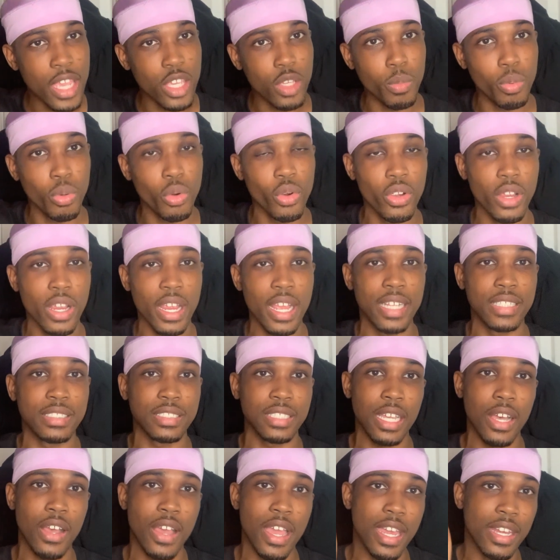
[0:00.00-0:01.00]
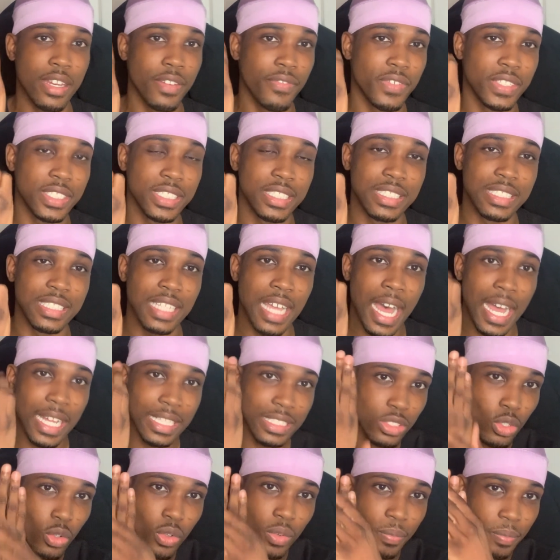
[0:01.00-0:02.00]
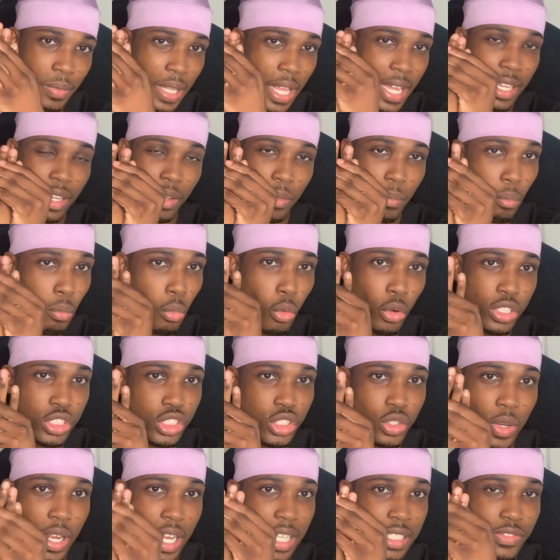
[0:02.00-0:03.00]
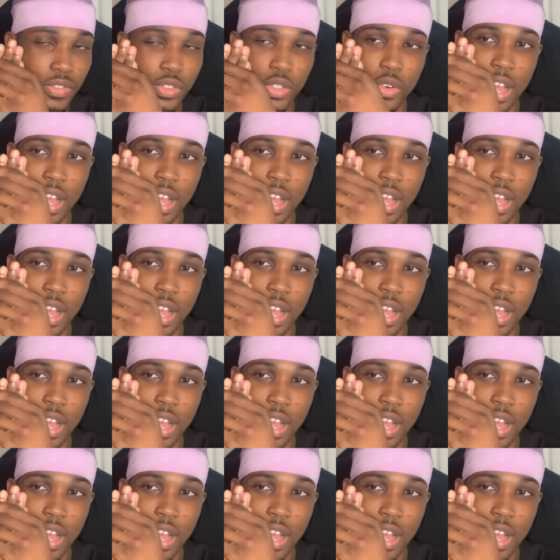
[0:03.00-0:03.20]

and you pull your hands out, and if it's not like moisturized,